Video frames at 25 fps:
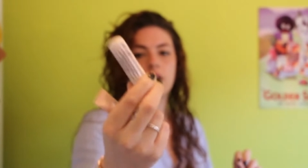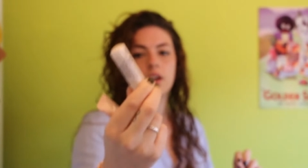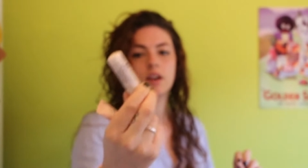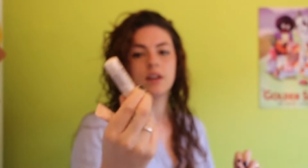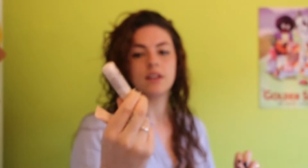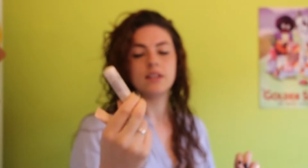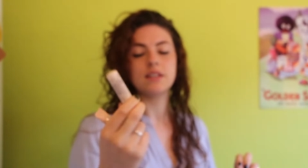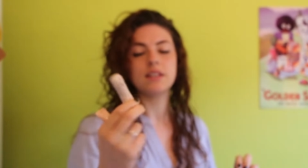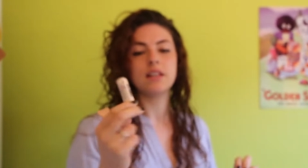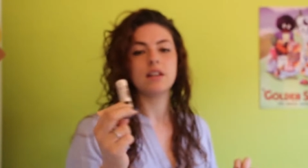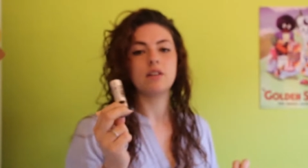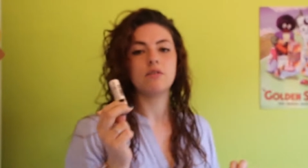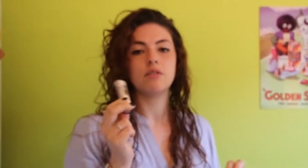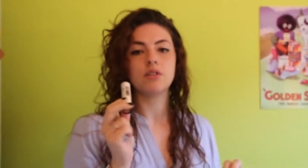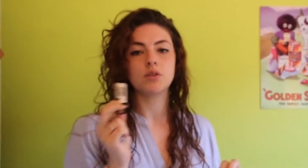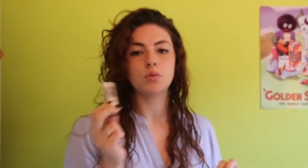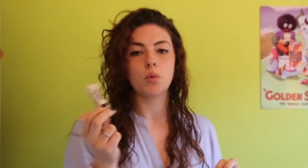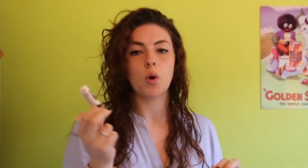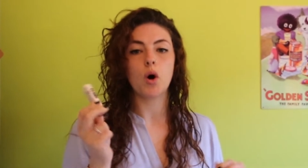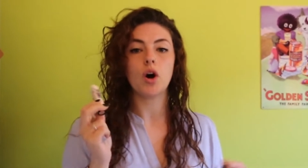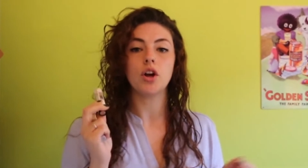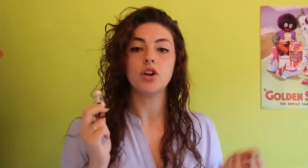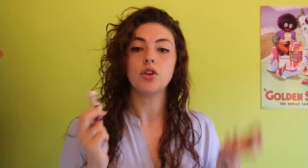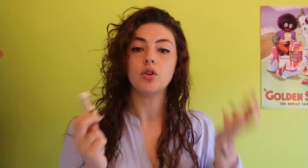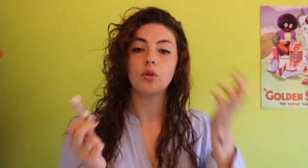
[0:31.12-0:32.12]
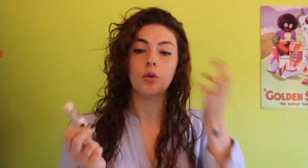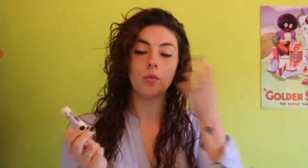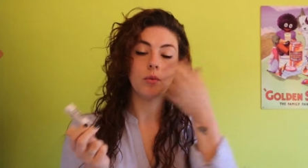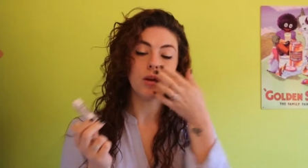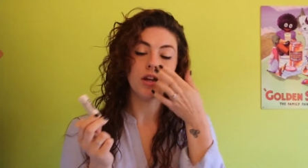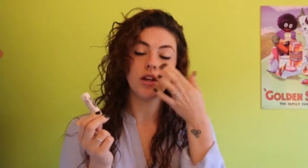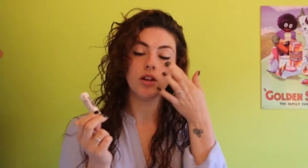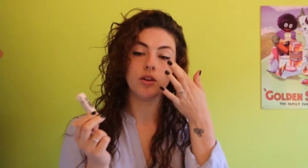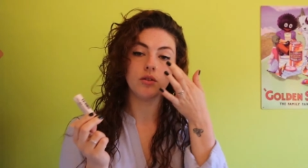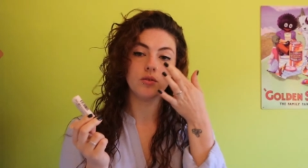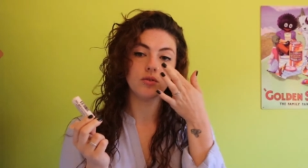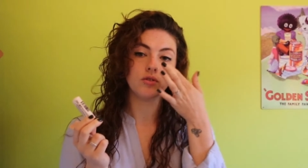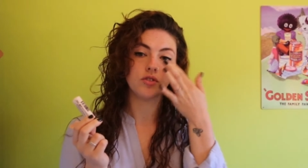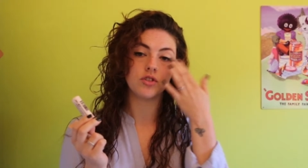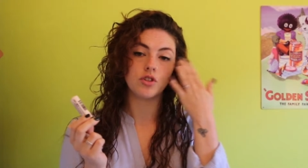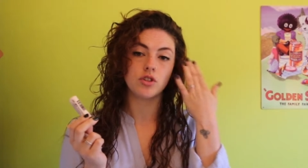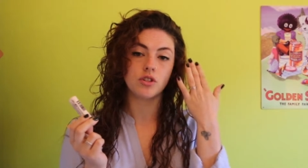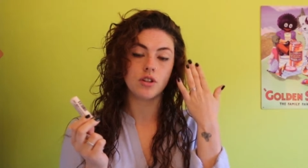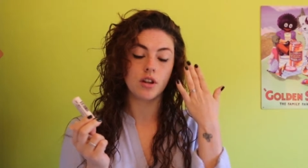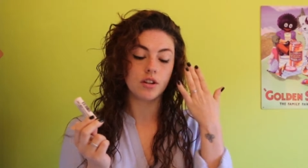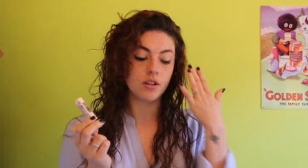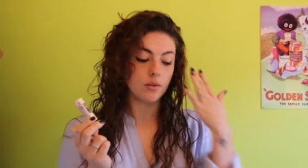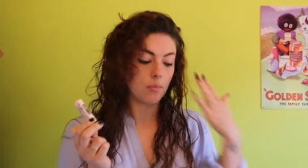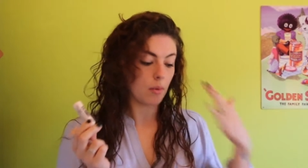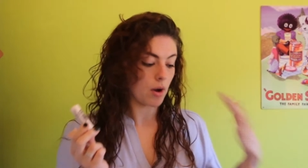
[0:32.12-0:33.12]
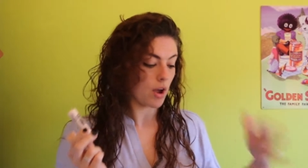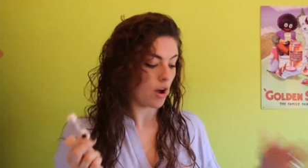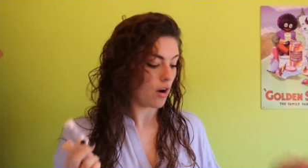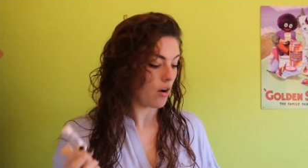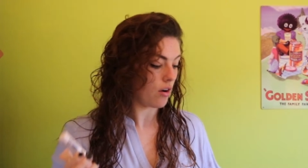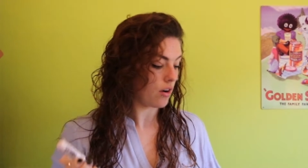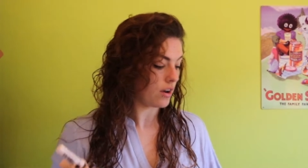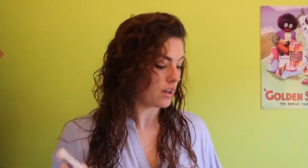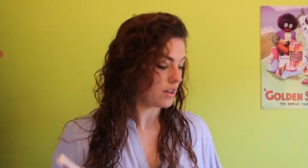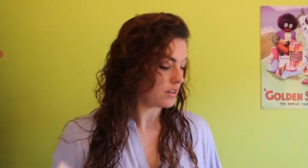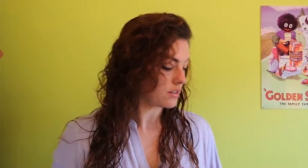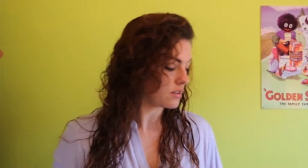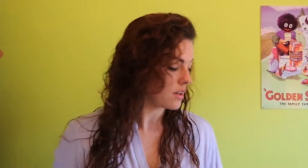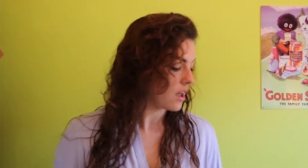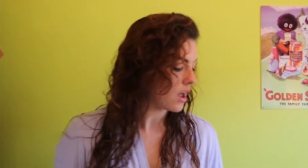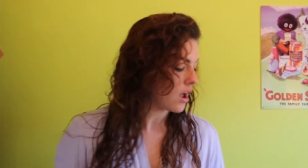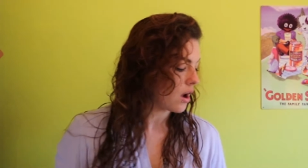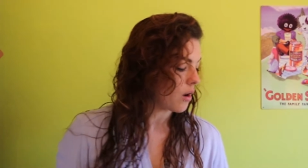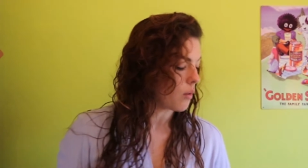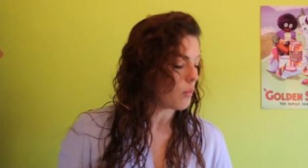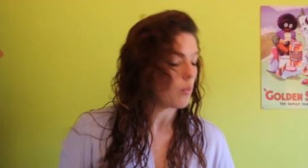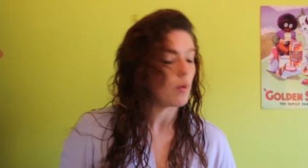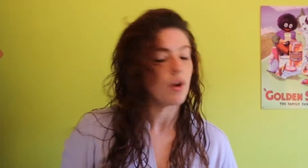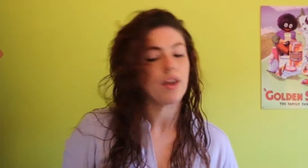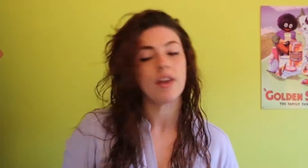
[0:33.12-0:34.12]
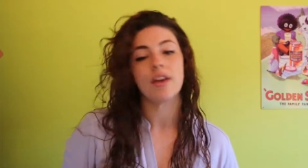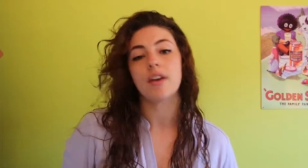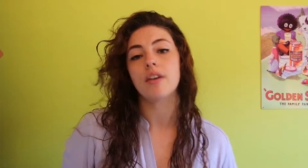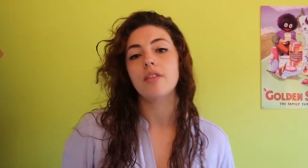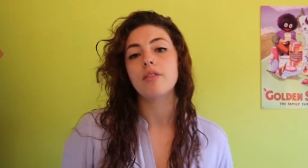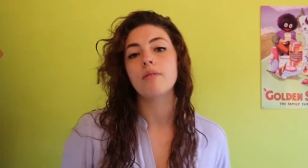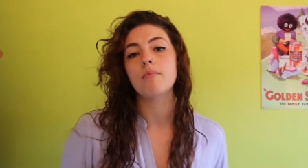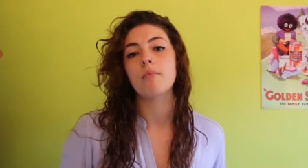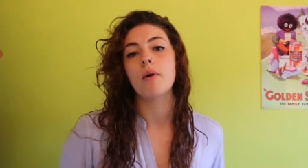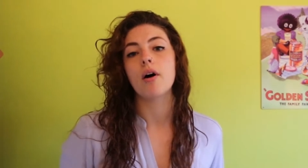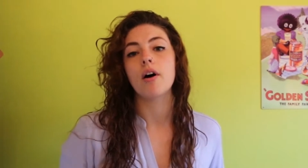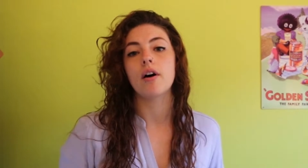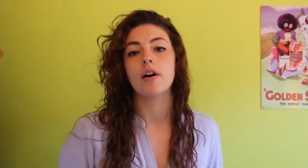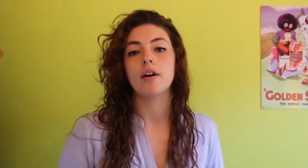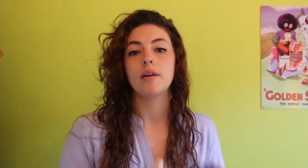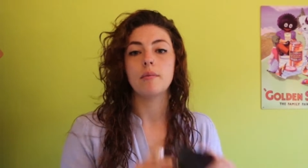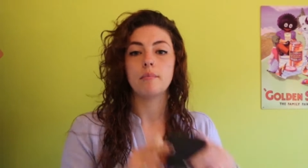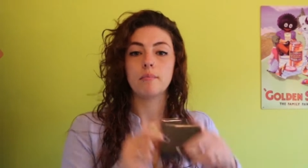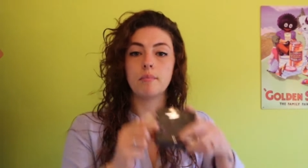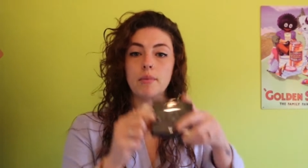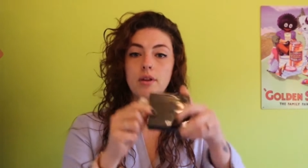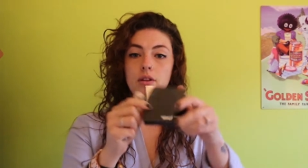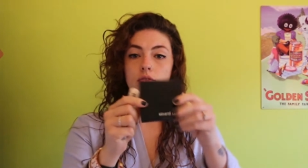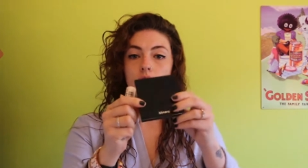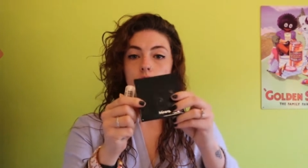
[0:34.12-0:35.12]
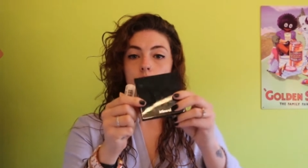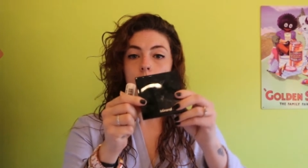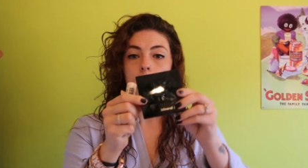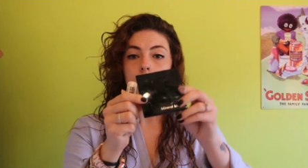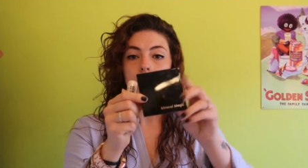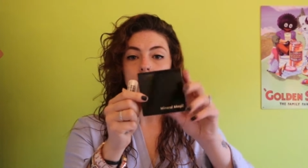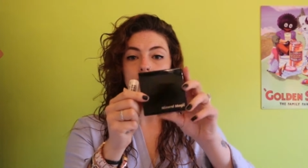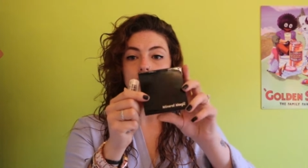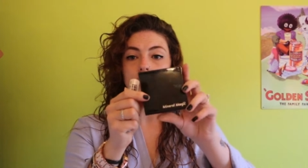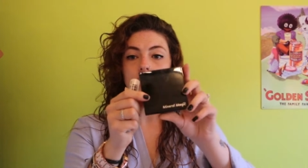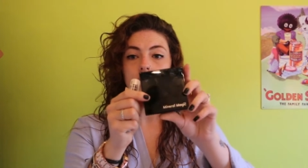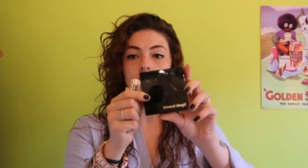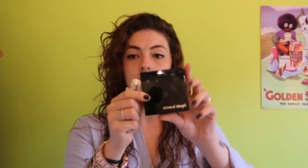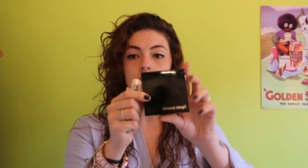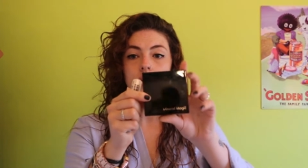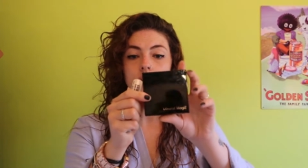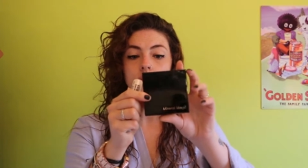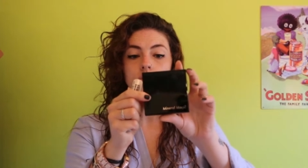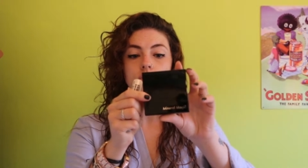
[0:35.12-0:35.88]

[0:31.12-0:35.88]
concealer is what I normally use just under my eyes with my Mineral Magic.